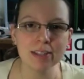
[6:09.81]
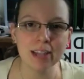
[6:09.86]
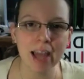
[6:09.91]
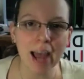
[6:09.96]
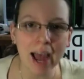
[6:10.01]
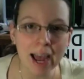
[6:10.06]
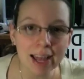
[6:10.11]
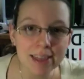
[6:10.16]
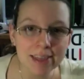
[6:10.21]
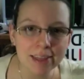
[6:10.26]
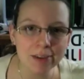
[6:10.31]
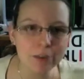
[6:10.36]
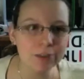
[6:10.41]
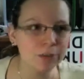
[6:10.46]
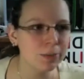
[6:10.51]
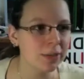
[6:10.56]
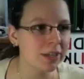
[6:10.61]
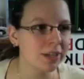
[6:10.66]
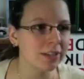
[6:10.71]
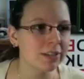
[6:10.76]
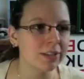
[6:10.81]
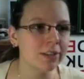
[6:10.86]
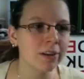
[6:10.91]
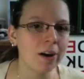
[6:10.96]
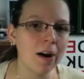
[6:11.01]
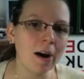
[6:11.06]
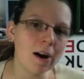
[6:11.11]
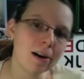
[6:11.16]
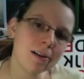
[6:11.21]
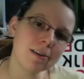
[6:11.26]
to add those because
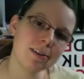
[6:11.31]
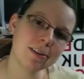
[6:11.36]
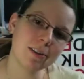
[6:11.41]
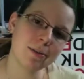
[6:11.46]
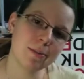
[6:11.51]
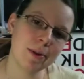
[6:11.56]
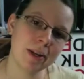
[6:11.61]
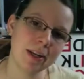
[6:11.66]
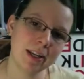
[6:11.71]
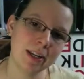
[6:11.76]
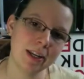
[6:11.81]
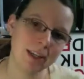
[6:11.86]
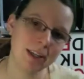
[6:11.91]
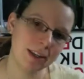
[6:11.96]
there are so many